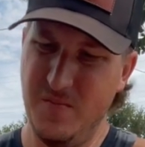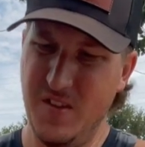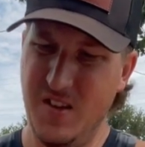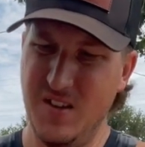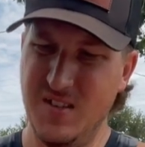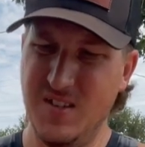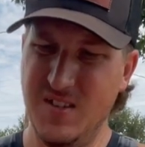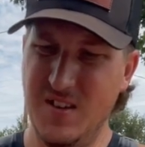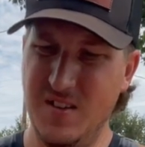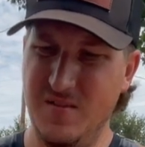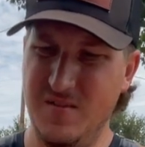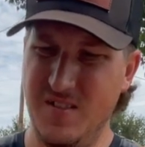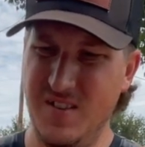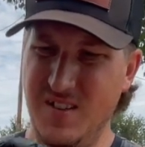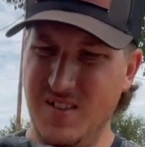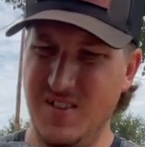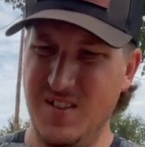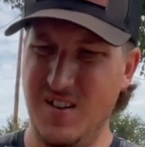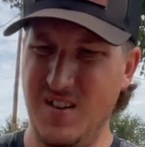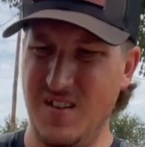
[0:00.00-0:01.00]
that's it
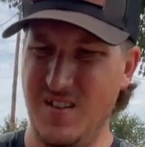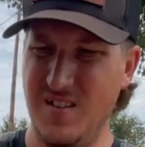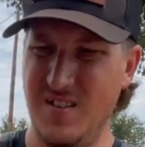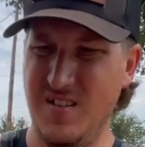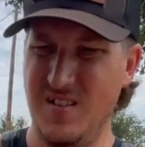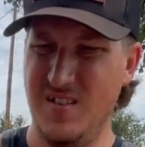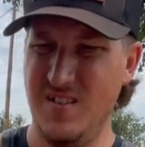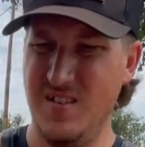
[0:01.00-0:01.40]
right there.